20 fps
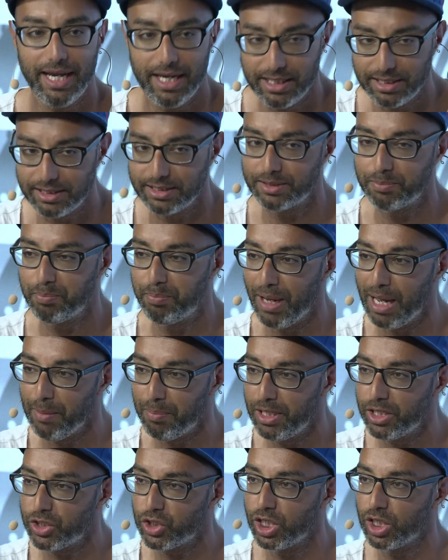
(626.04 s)
Is
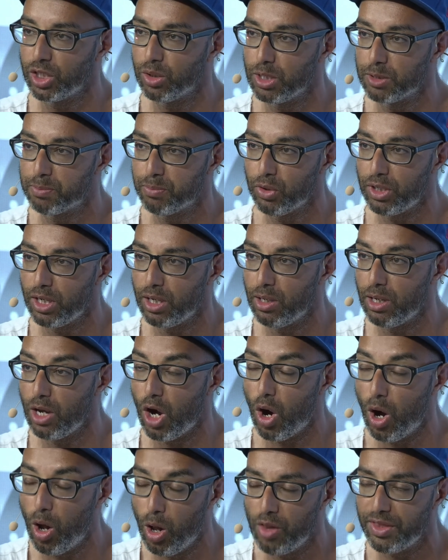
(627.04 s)
publishing, is put
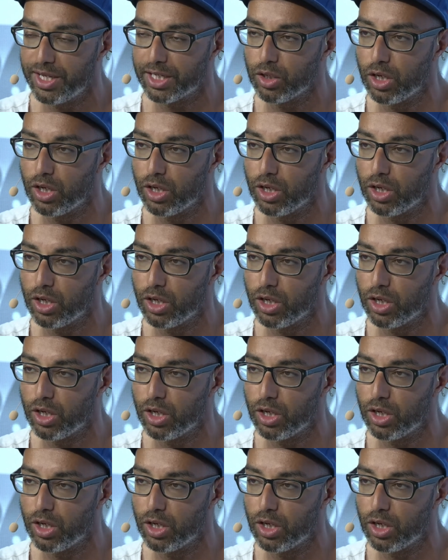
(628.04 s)
all their